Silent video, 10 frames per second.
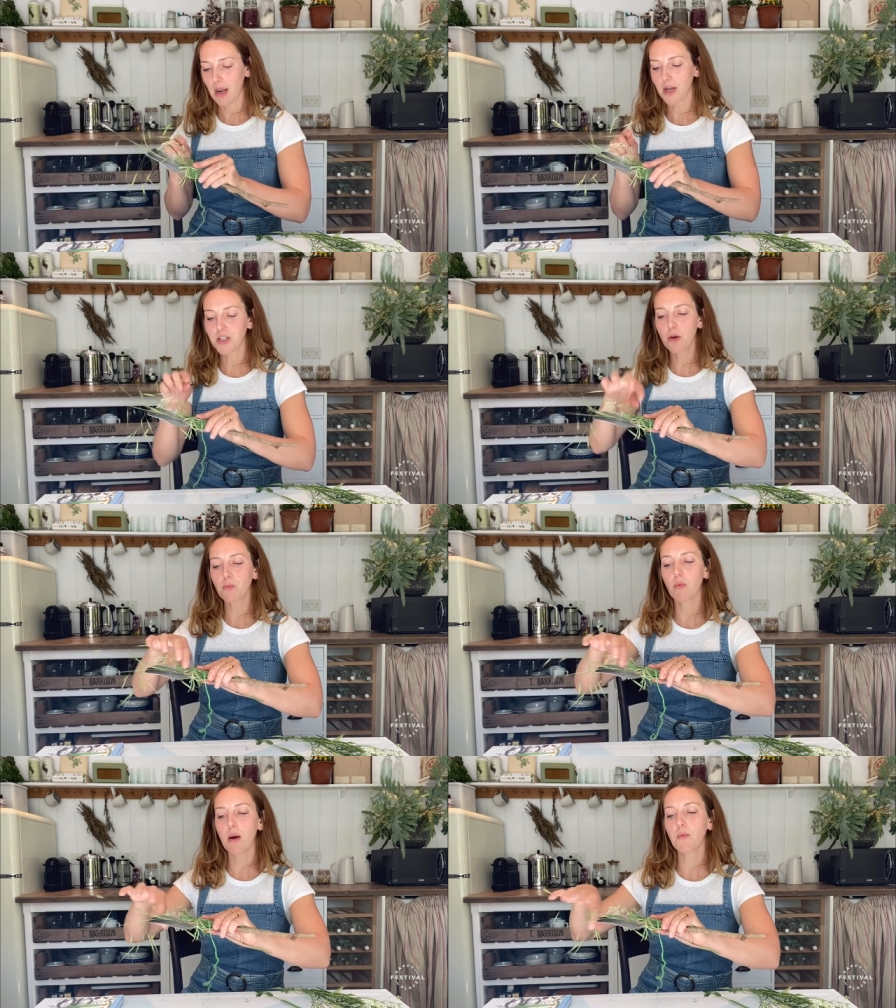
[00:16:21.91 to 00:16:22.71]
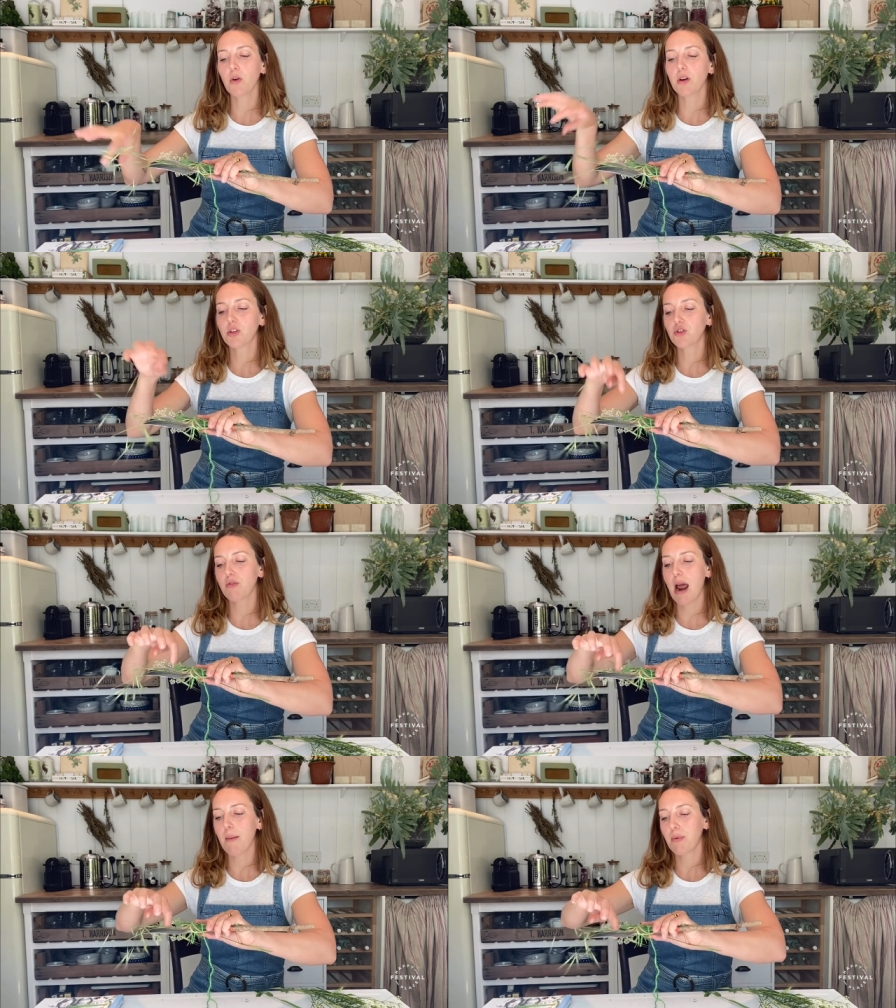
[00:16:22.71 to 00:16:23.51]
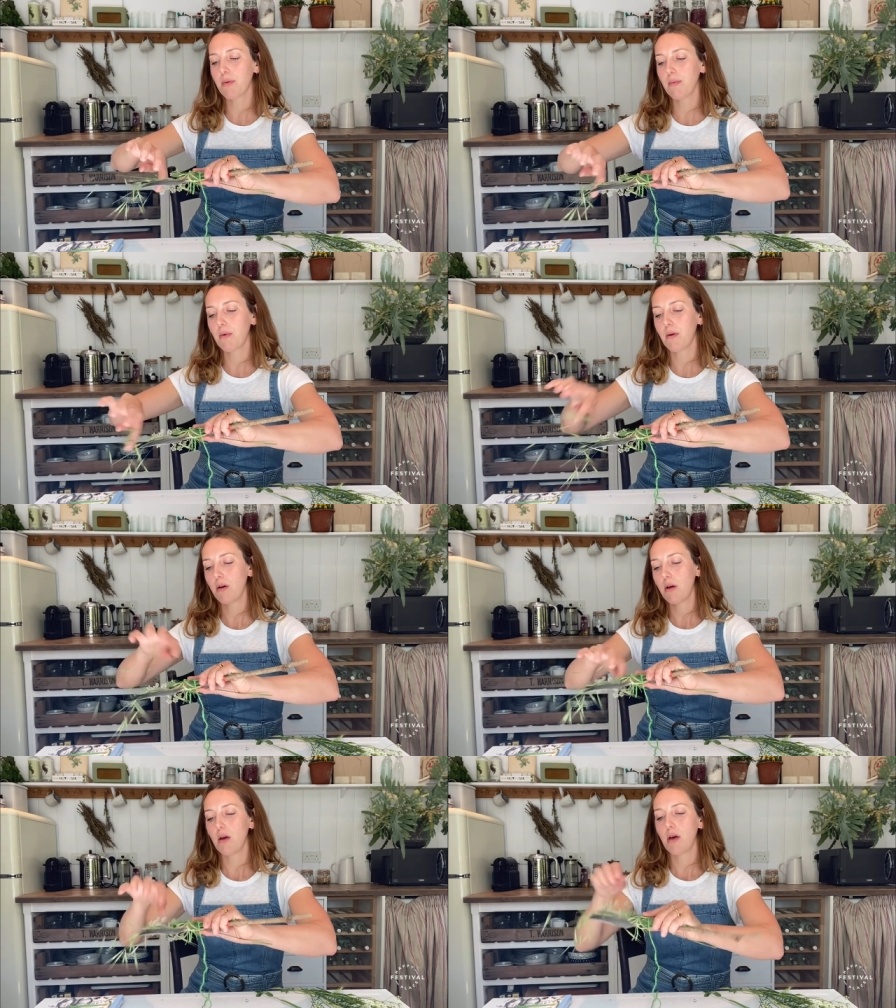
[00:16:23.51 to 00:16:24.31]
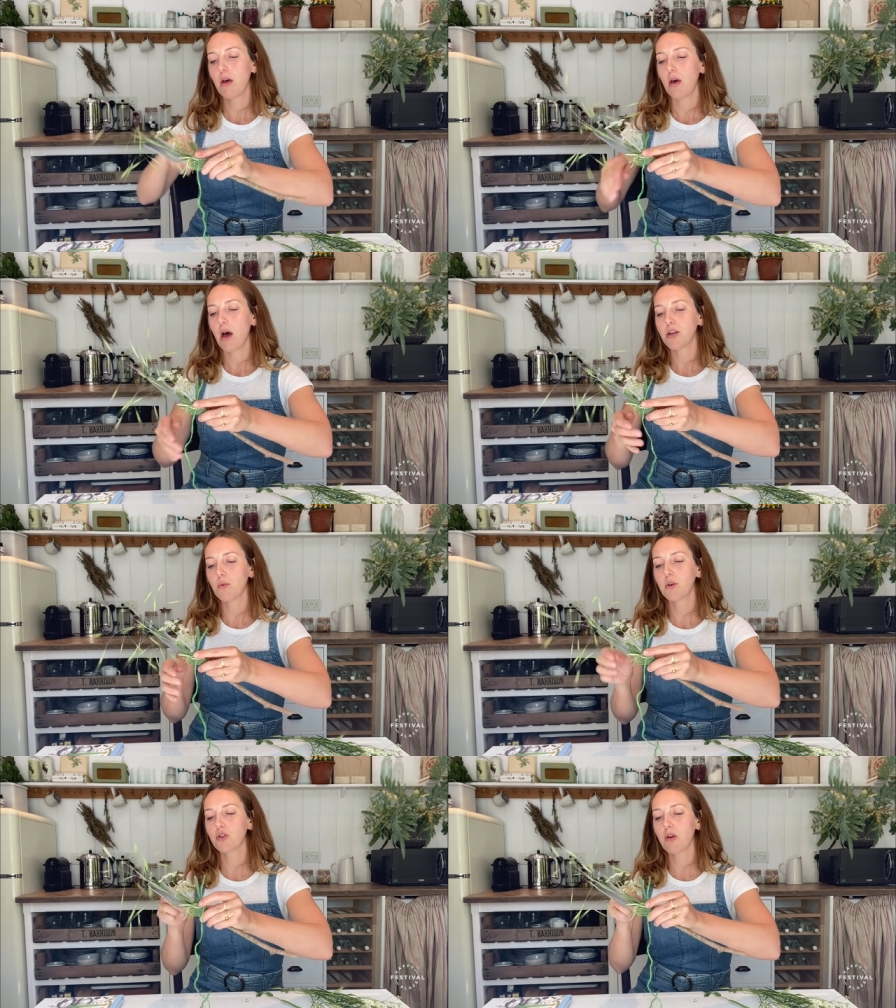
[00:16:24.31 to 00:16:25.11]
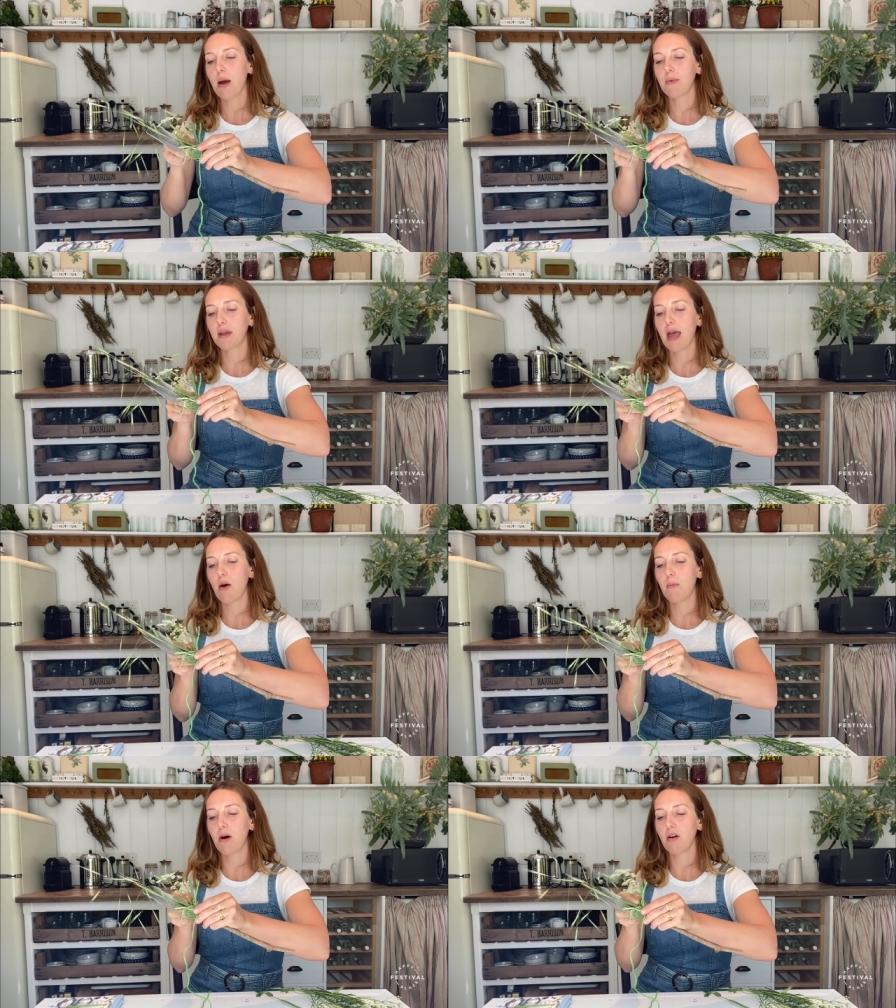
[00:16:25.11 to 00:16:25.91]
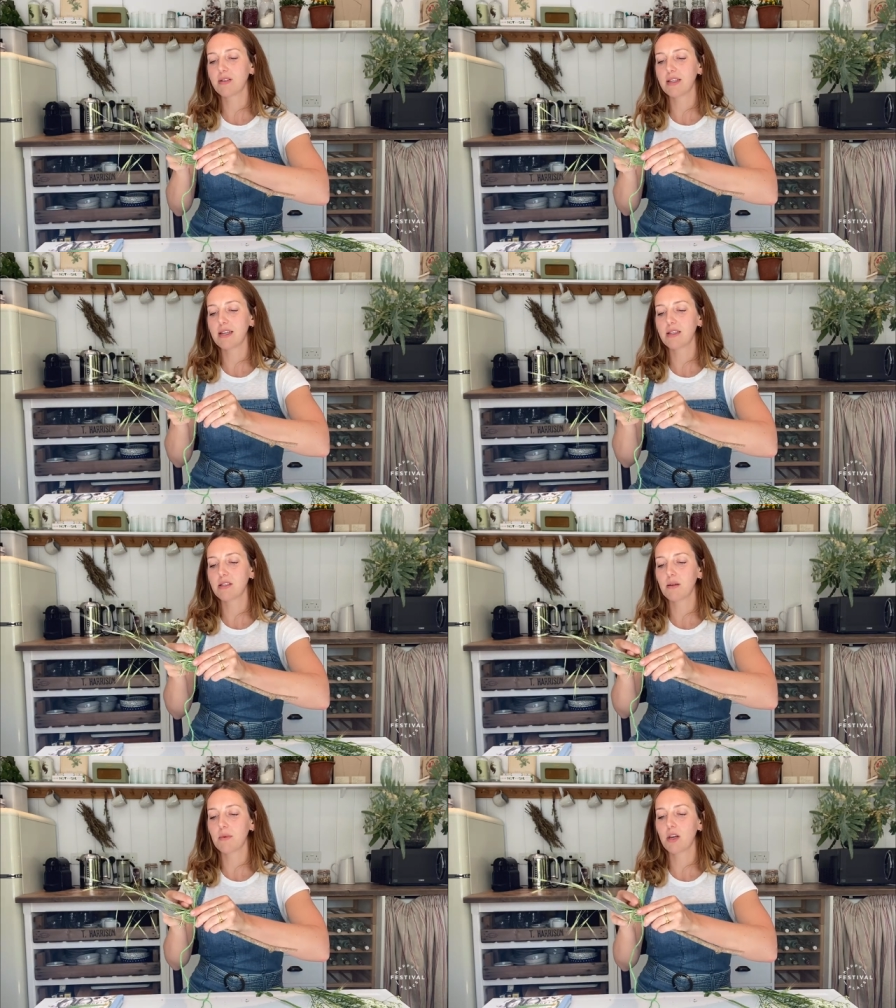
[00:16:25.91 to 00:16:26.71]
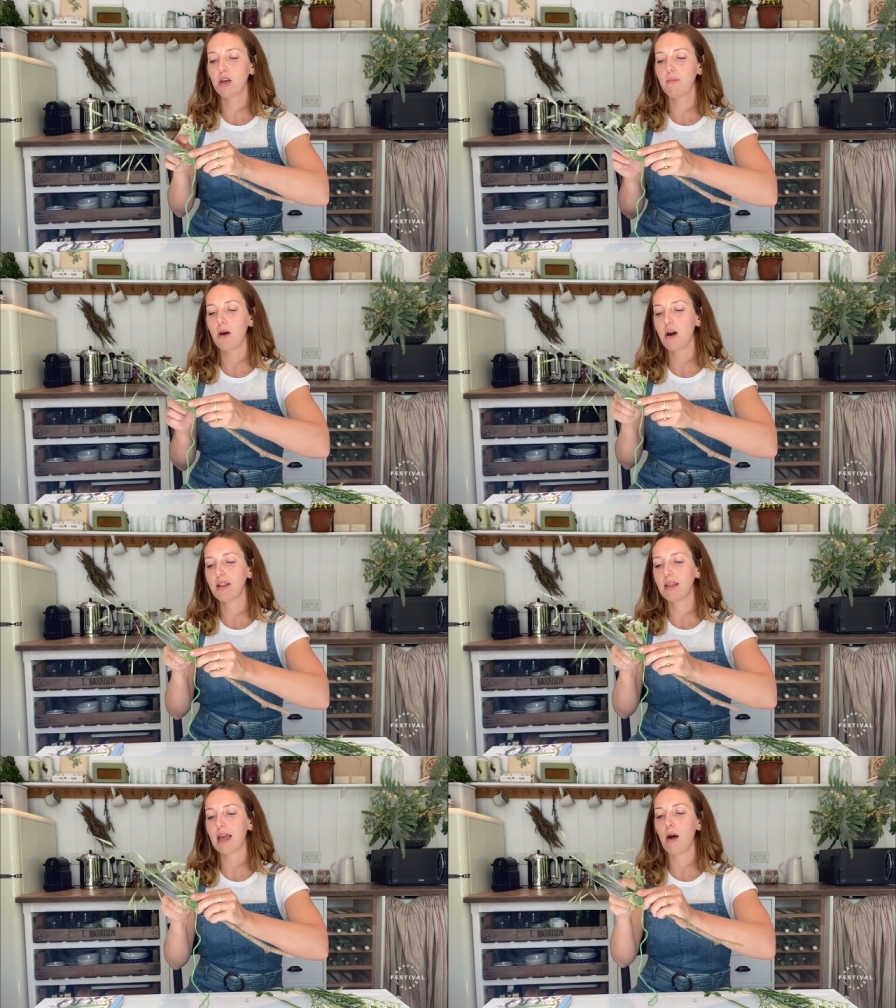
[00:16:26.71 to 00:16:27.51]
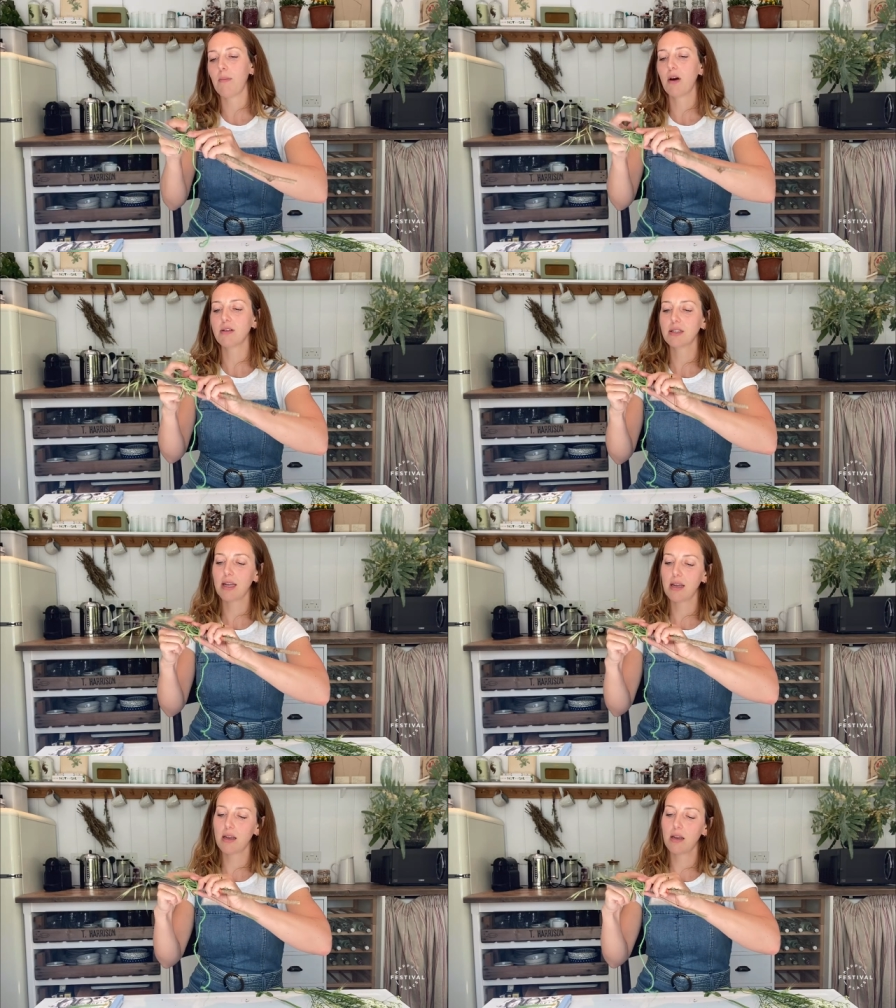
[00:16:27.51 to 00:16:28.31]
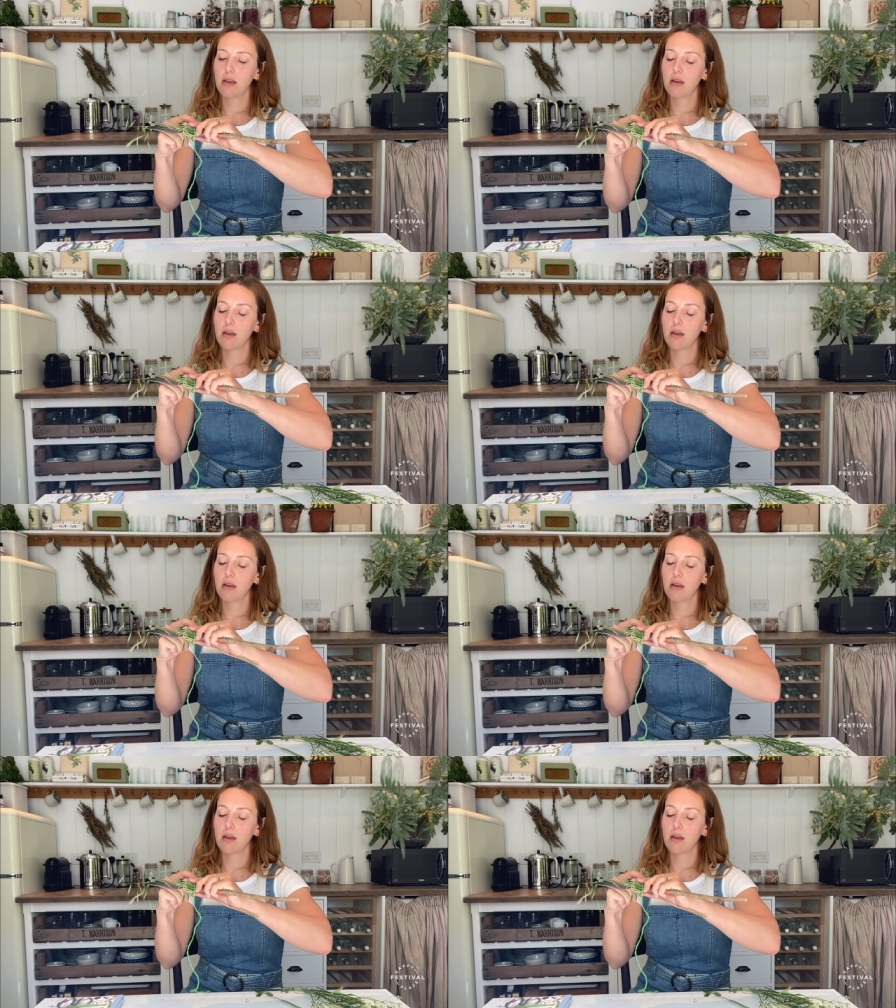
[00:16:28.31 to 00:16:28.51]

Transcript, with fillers: And I don't, I'm not going to trap. I don't want to trap the cow parsley in, so I'm going to go behind the cow parsley.